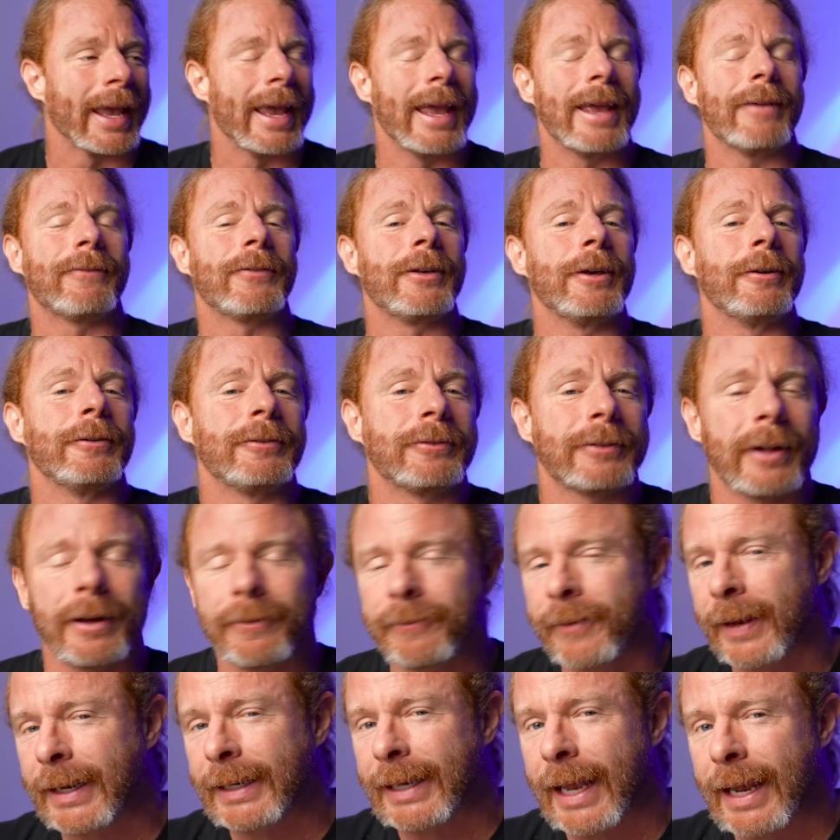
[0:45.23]
If you
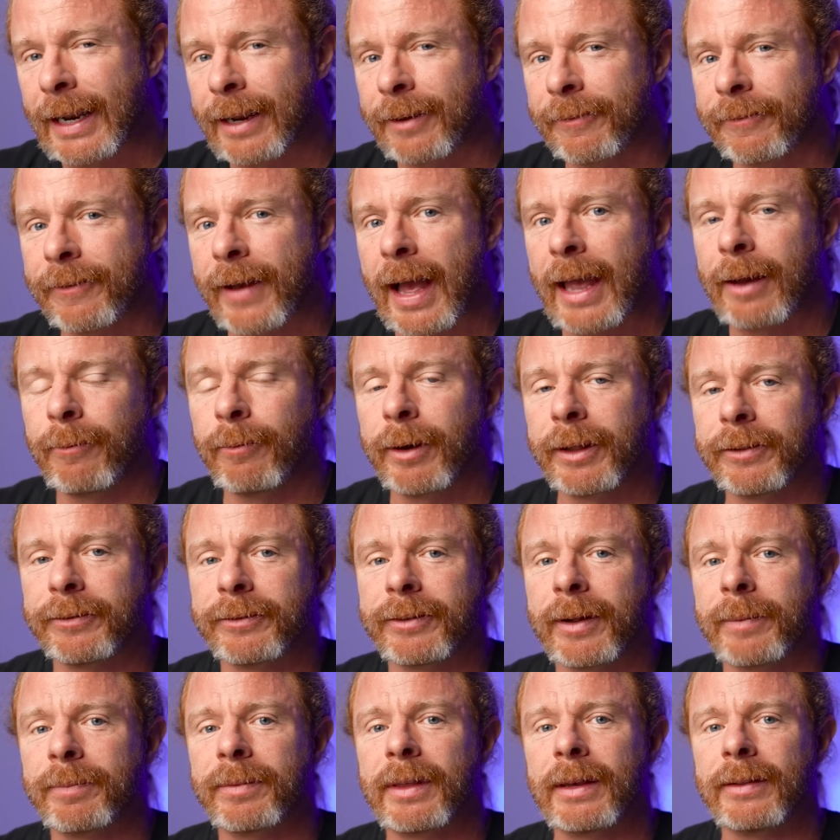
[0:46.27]
self-identify with
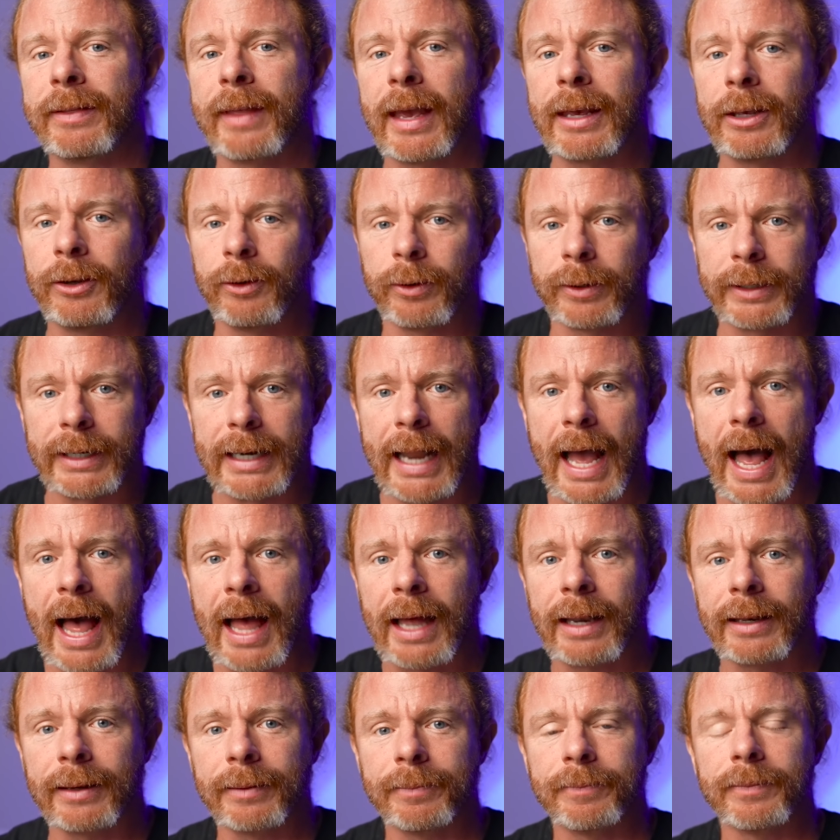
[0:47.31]
something that you're
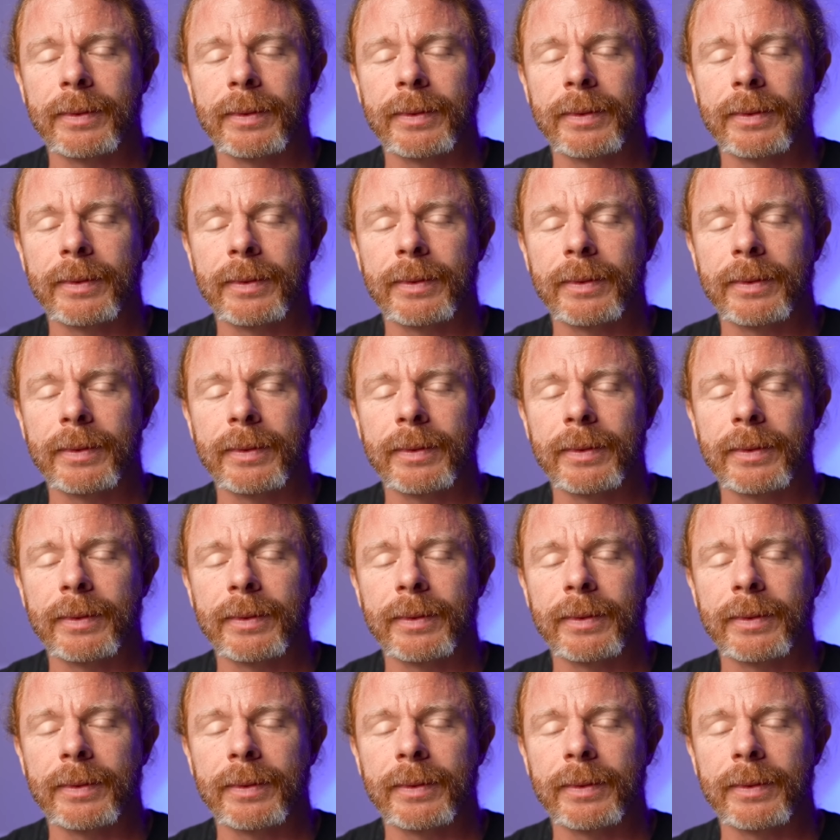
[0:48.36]
not,